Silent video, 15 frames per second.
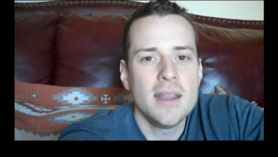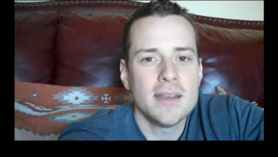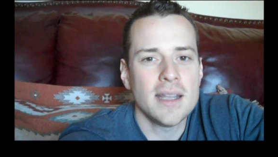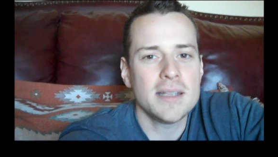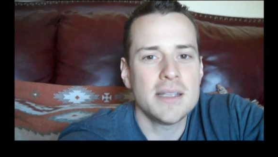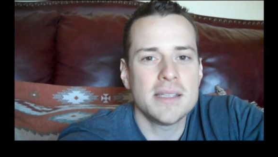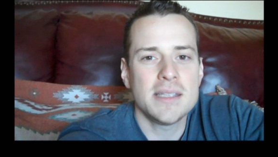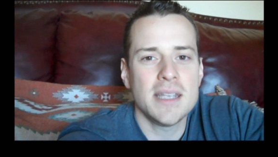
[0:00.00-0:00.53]

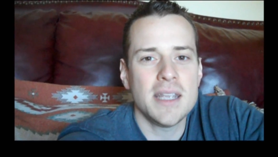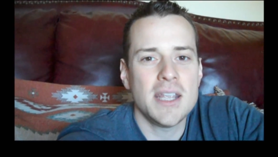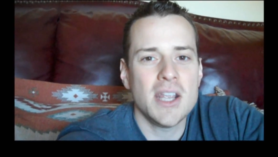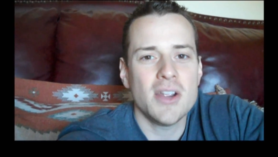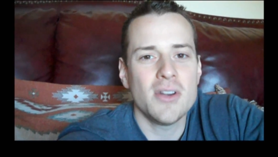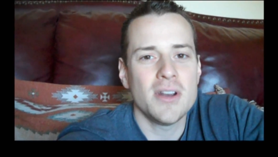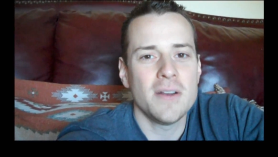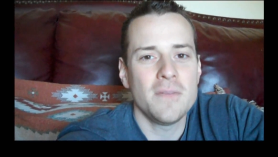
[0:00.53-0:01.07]
Not to sit
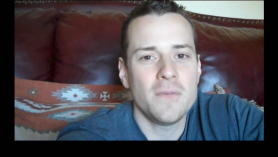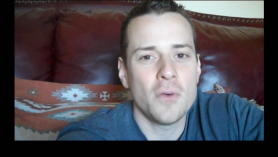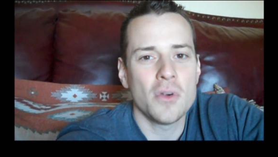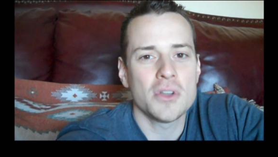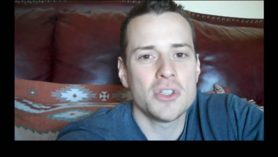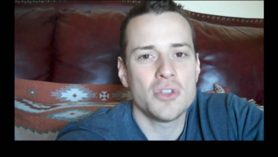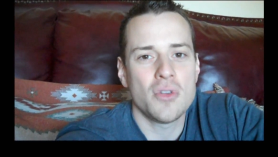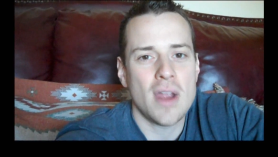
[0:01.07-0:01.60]
here and
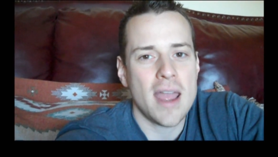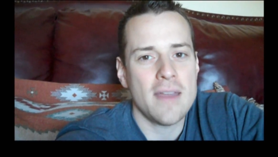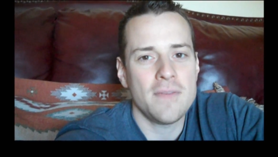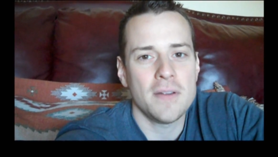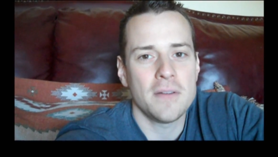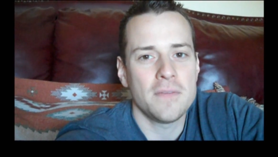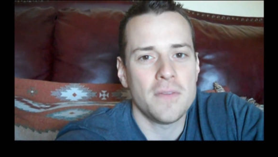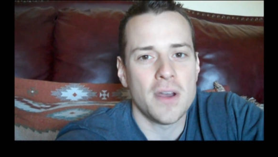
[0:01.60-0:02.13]
enforce
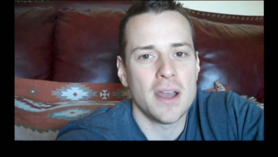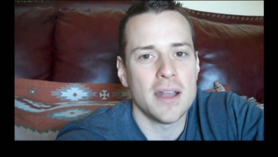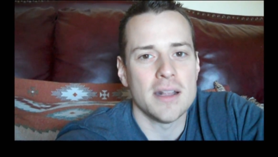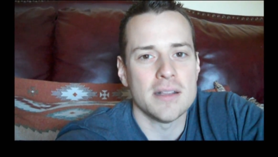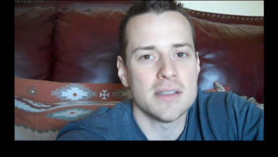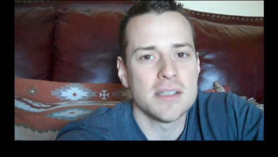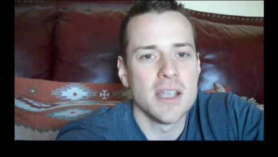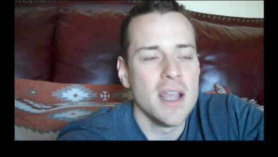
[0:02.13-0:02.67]
traffic
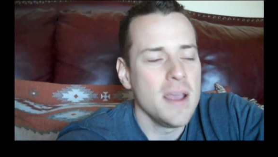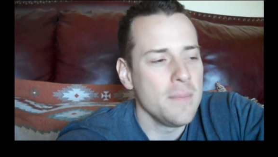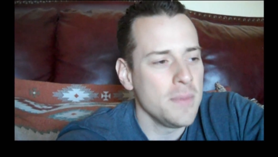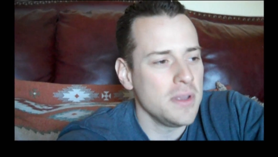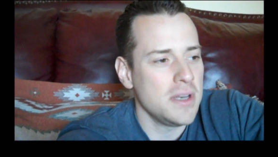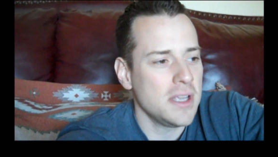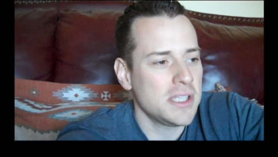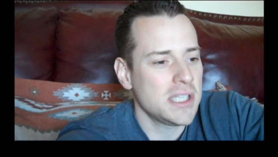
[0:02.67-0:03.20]
fines,
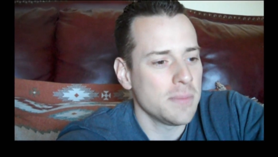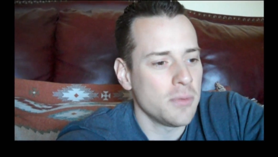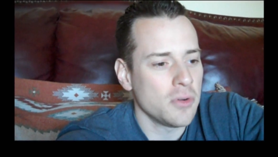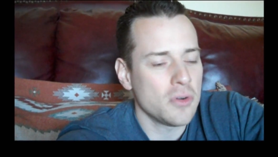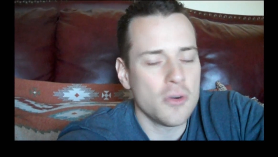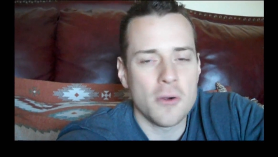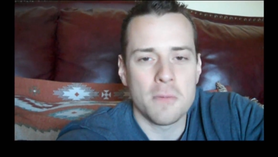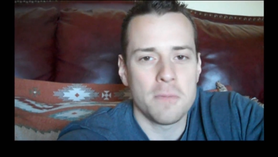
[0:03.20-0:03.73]

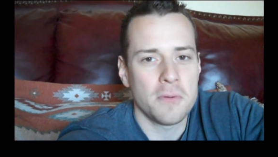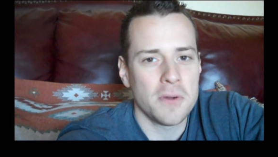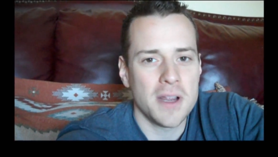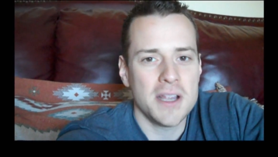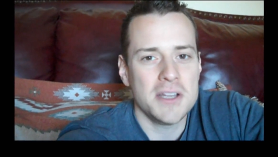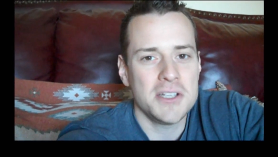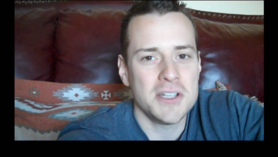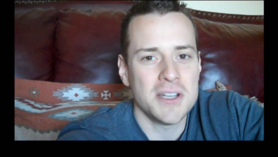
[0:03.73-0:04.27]
municipal
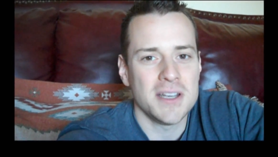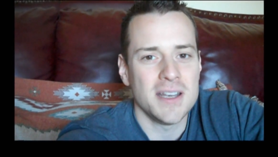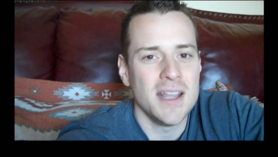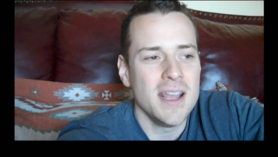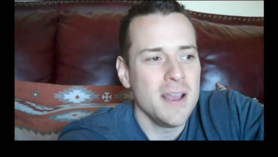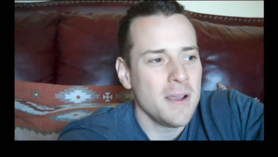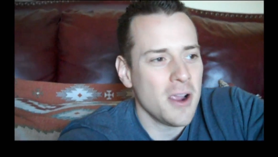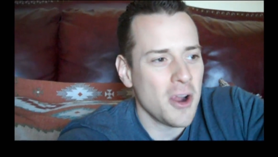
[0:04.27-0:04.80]
corporation
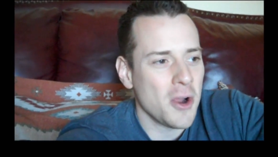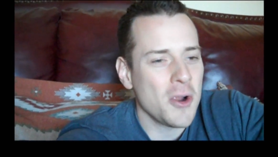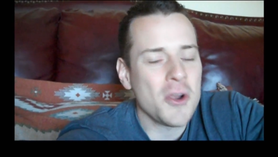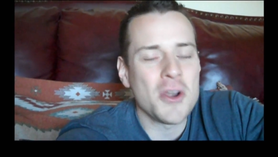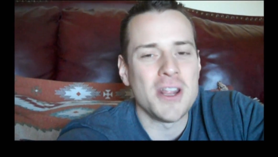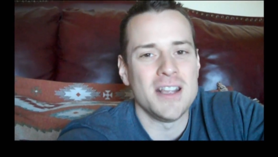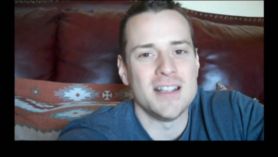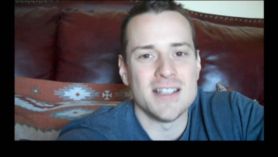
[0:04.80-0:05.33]

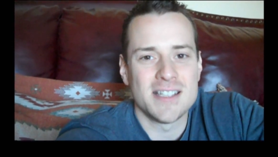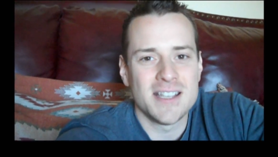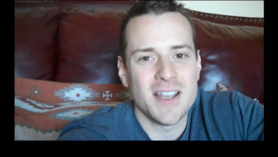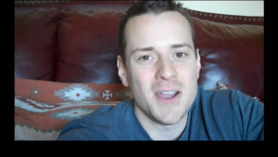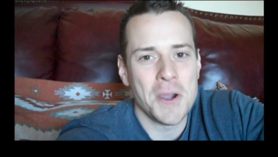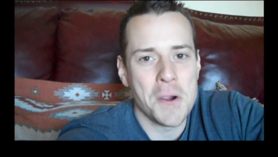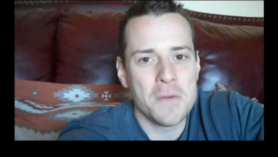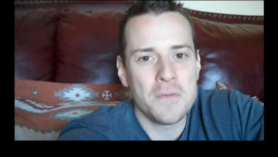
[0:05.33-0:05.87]

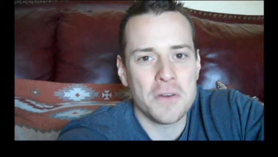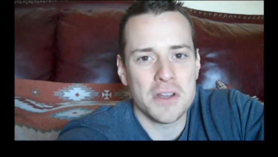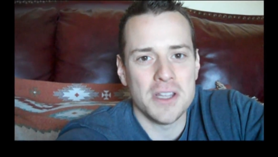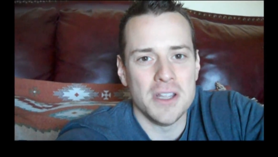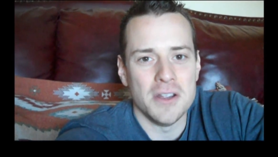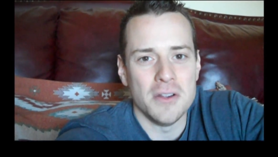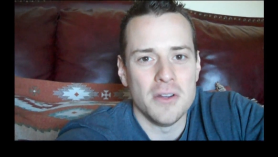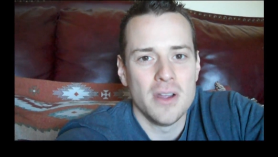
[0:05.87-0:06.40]
earnings over
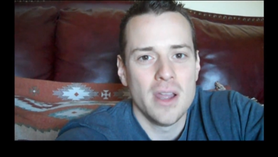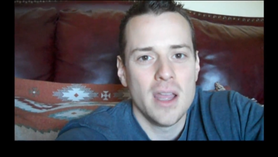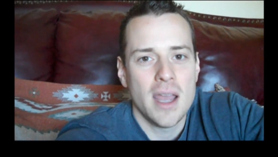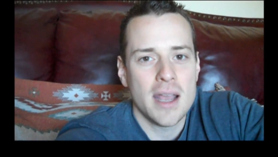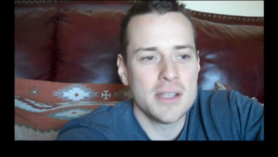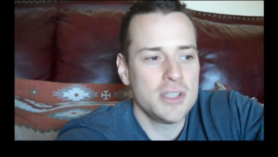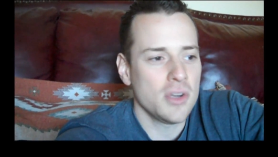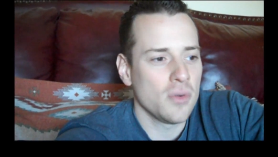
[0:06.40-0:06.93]
you
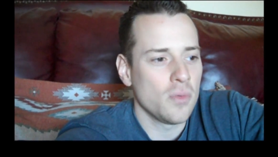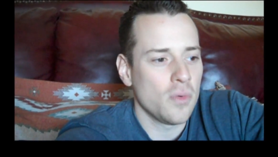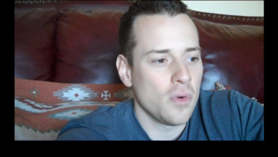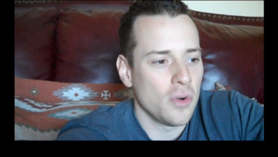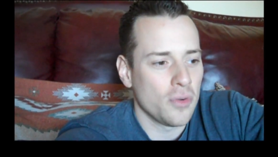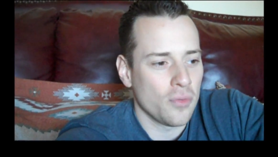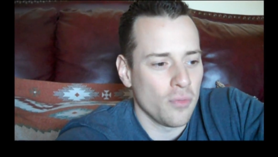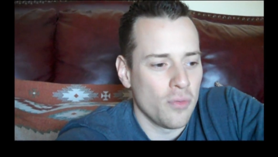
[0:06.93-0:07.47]
as you're
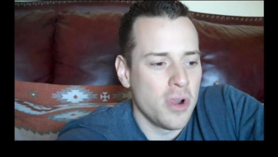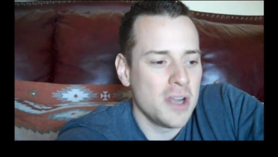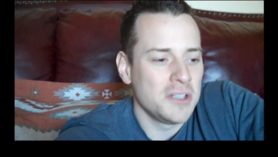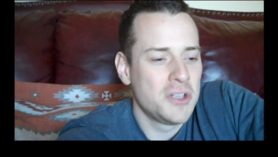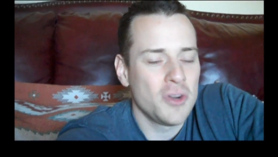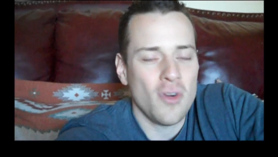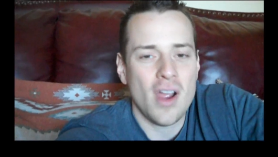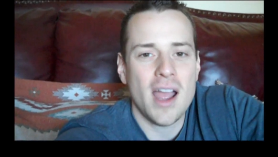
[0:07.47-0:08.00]

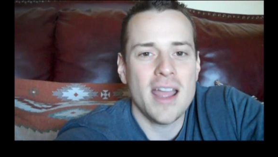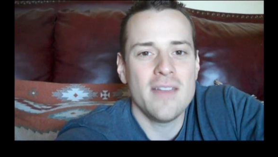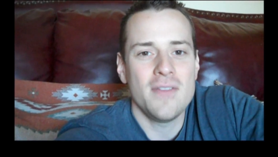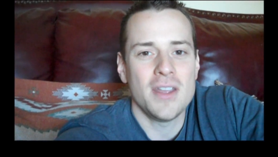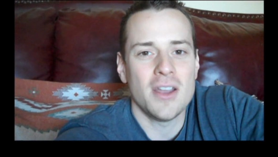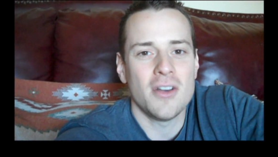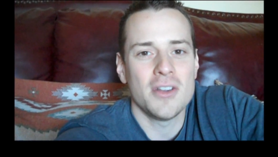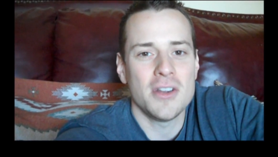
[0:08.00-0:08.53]

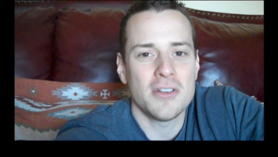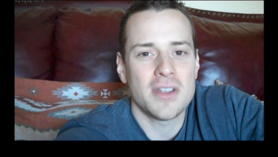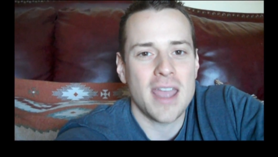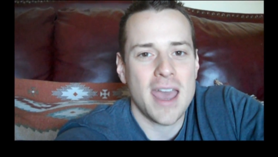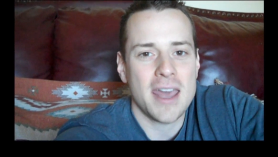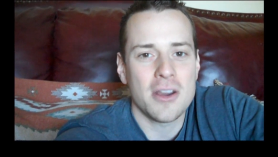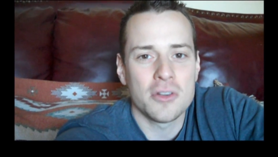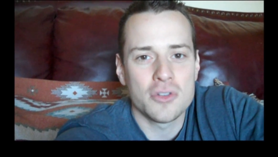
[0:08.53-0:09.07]
driving on your
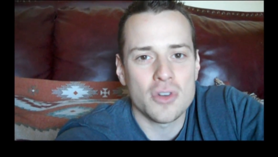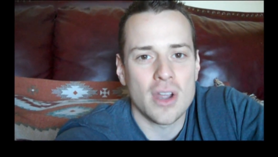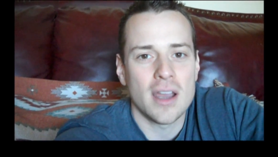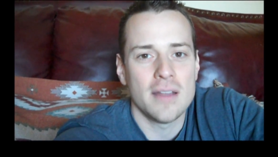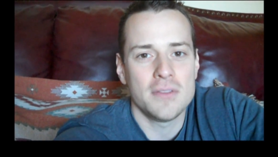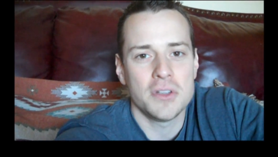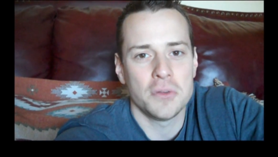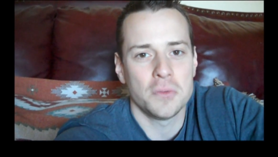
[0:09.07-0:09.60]
cattle
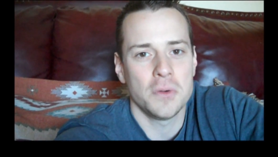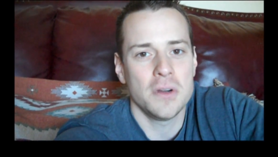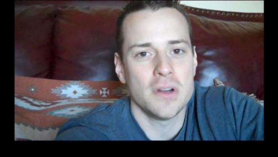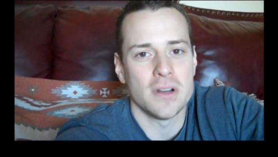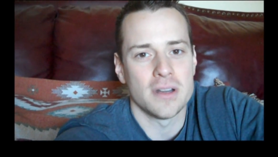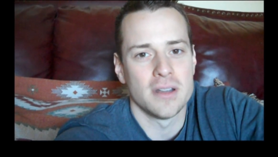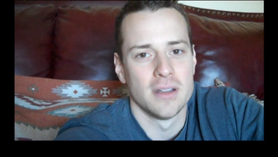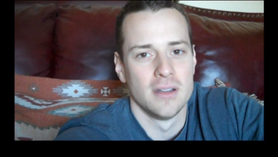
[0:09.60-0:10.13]
drive to
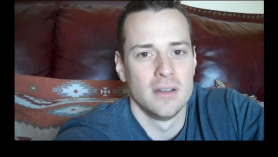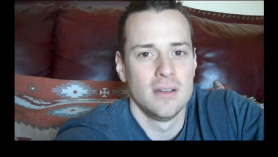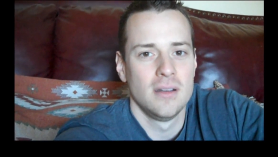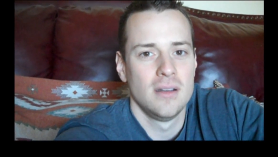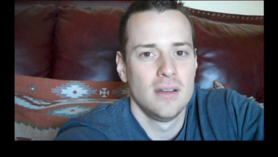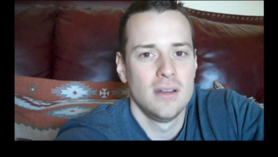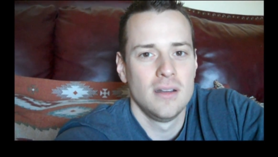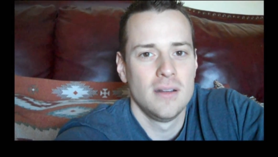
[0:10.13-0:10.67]
work
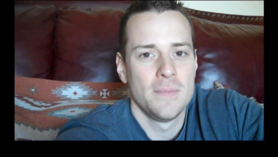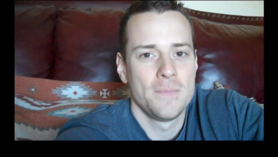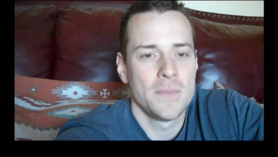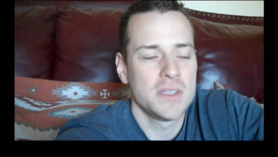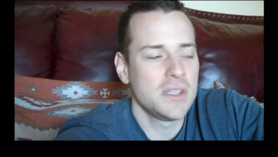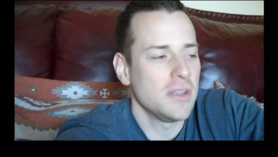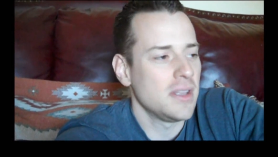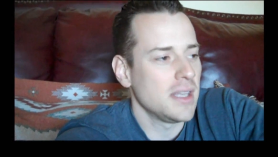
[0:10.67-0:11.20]

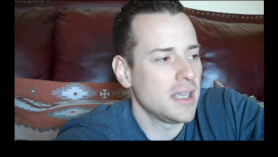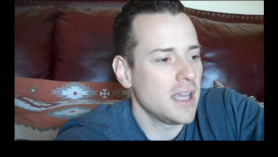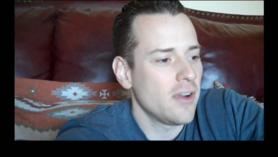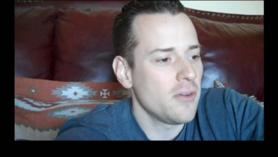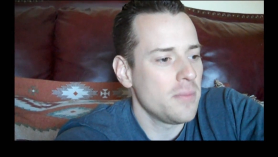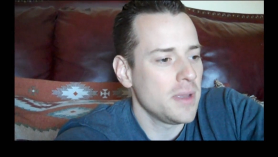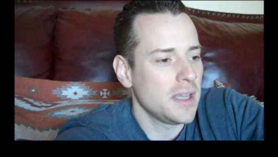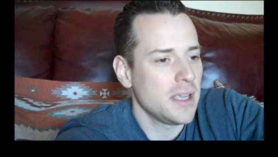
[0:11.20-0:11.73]
so that the
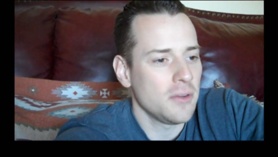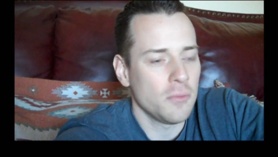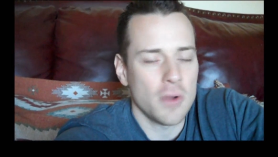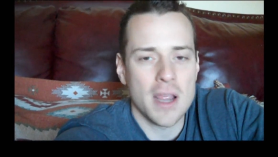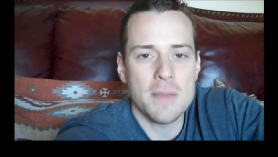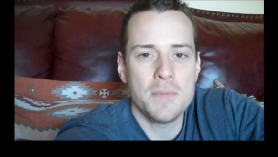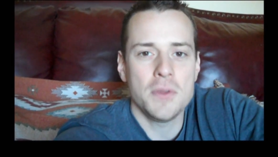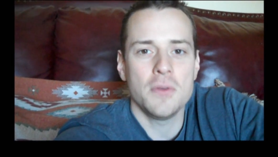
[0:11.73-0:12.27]
government can
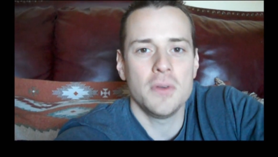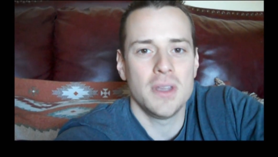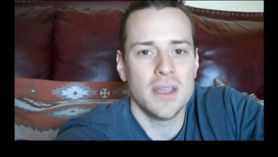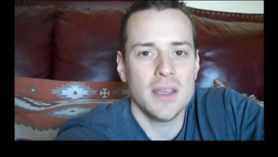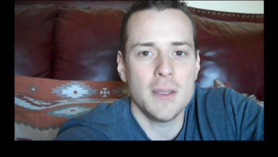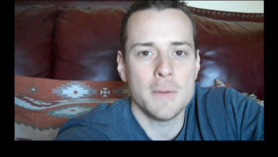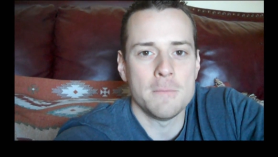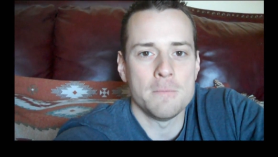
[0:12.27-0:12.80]
rape you
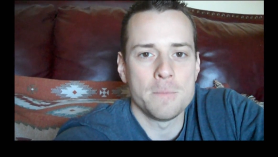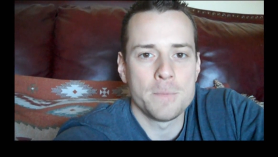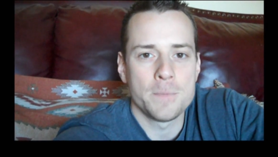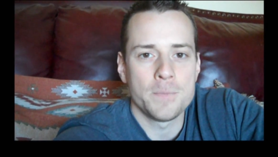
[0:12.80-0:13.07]
again.